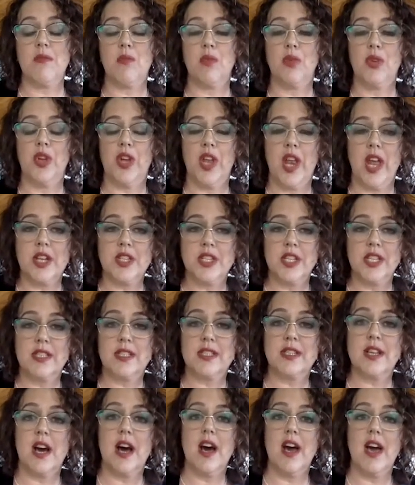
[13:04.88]
we can actually
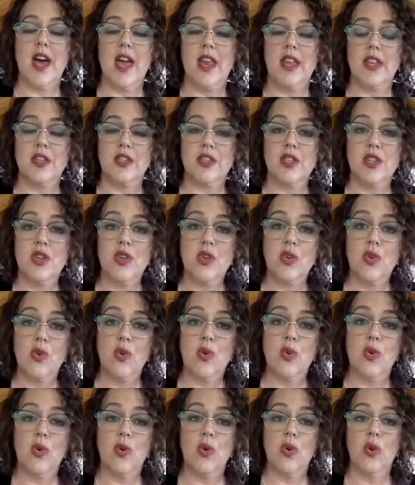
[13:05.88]
start adding to
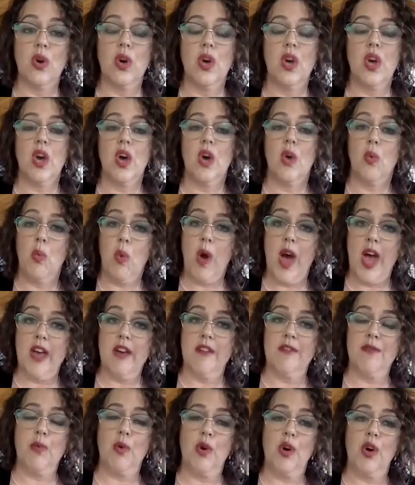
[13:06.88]
your way
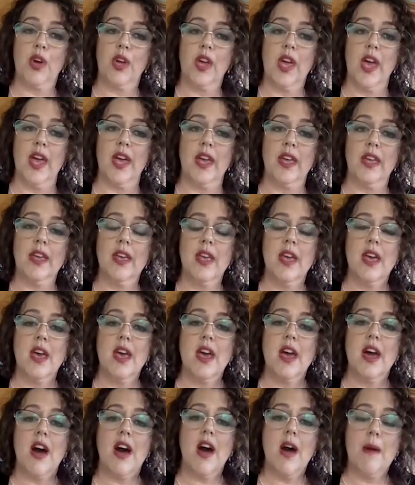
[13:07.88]
of working,
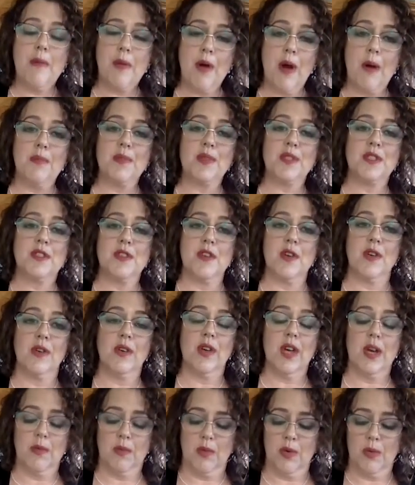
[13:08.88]
I promise you
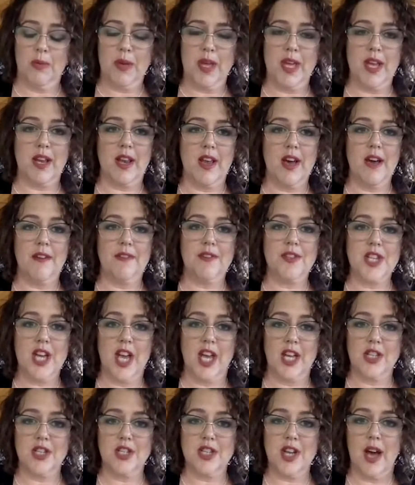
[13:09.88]
it will be a life
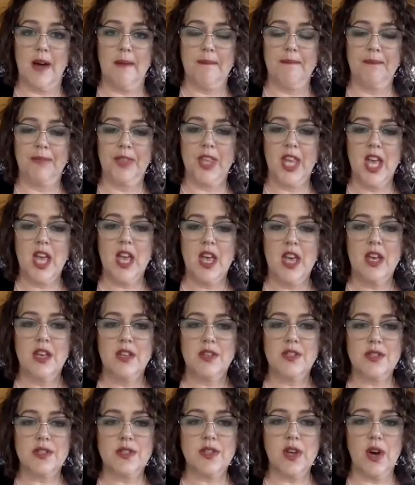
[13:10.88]
changer.
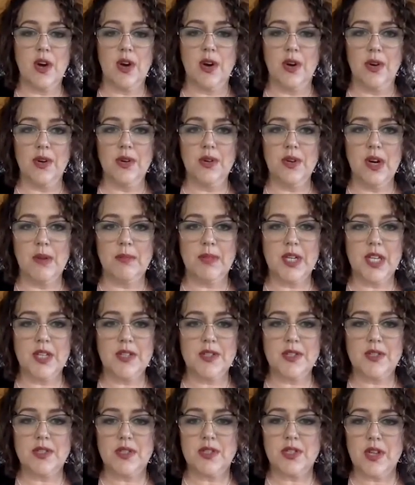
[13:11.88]
So I'm going
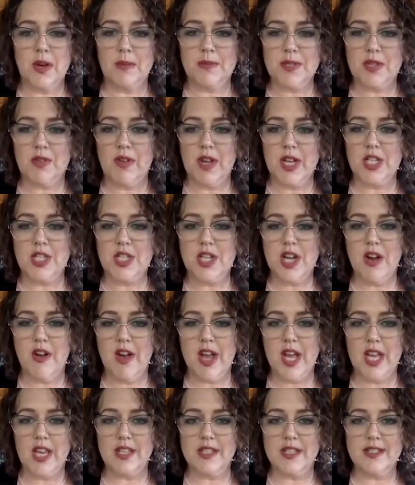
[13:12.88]
to stop screen
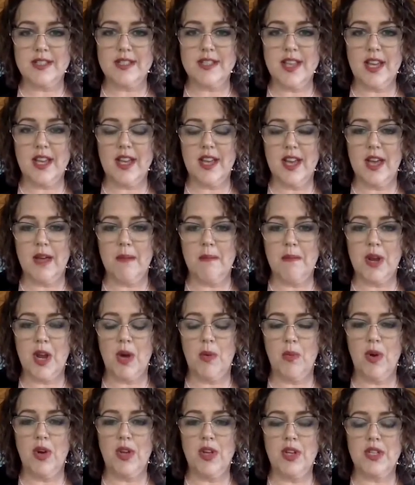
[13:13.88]
sharing in a second, but I
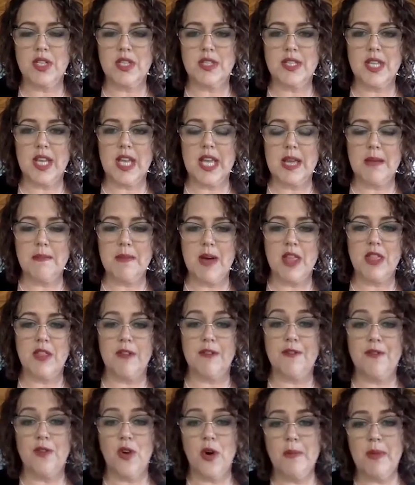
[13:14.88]
want you, just thinking about the
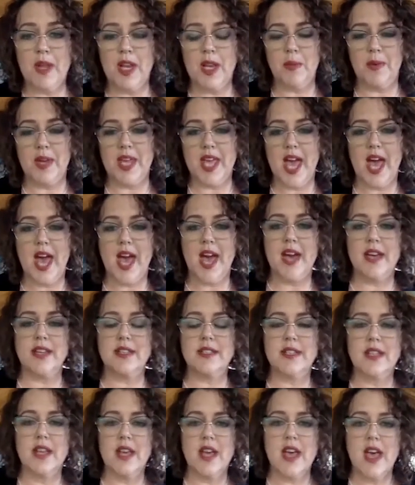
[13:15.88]
formula we had,
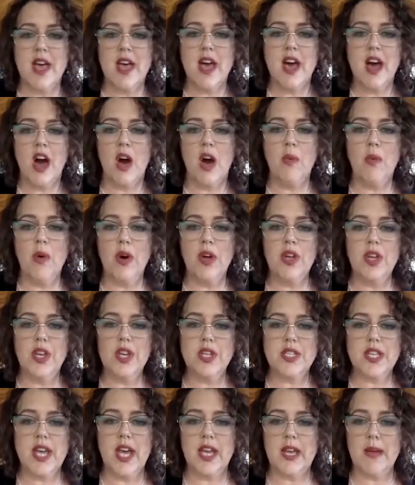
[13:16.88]
I want you to
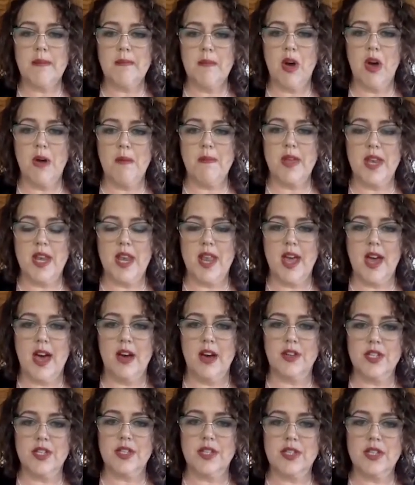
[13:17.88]
take a moment
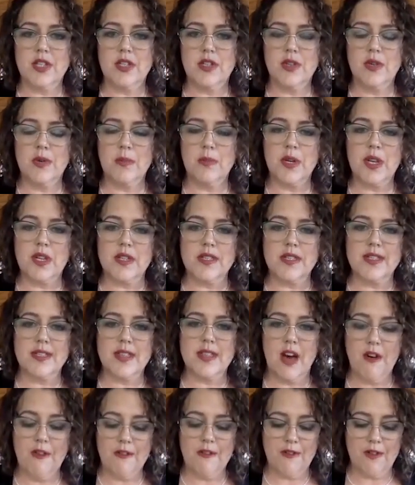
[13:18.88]
now just to do a bit of
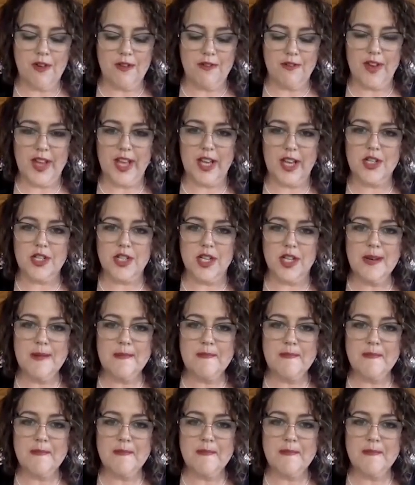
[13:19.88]
self-reflection.